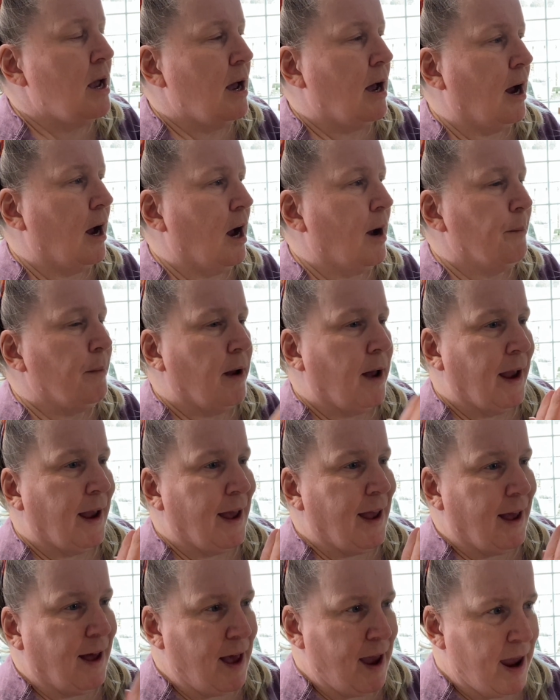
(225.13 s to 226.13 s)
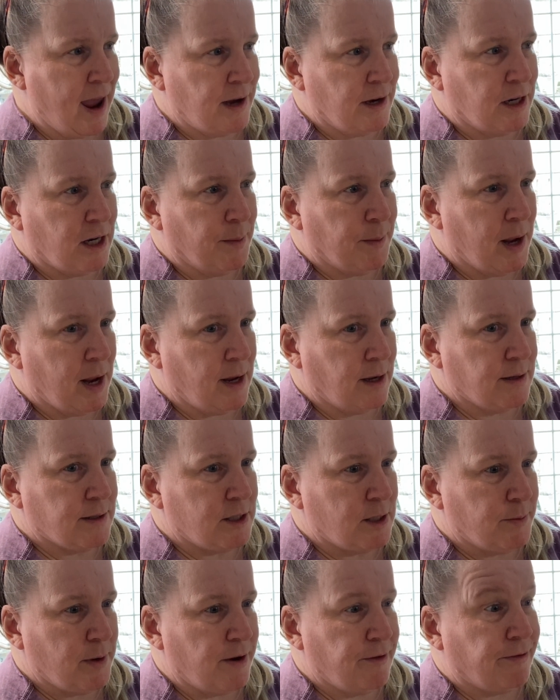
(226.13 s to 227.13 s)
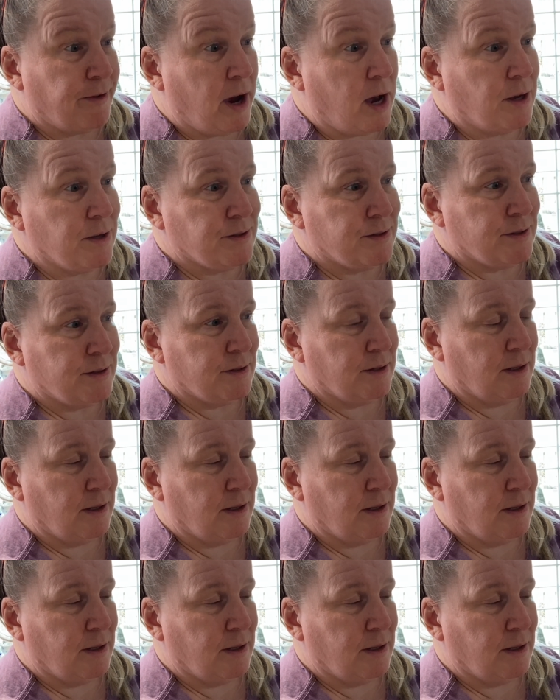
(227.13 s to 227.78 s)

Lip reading: I ended up getting so many files